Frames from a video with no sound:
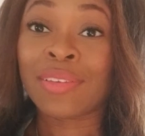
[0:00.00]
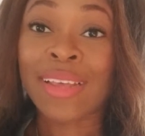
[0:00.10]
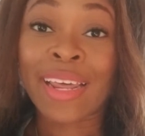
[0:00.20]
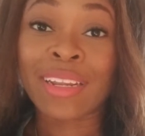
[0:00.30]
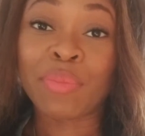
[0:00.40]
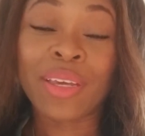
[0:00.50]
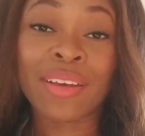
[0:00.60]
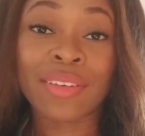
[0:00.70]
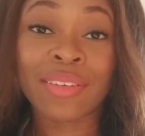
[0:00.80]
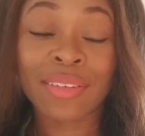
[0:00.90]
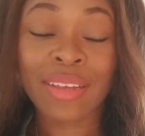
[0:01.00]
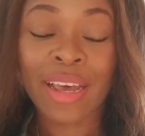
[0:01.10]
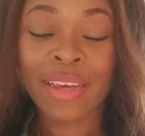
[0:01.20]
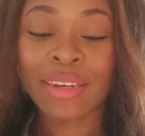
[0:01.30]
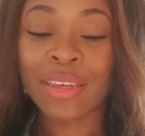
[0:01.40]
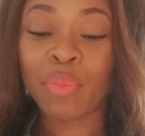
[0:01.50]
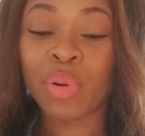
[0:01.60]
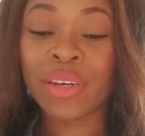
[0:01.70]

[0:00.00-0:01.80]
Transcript: sadly, because of society,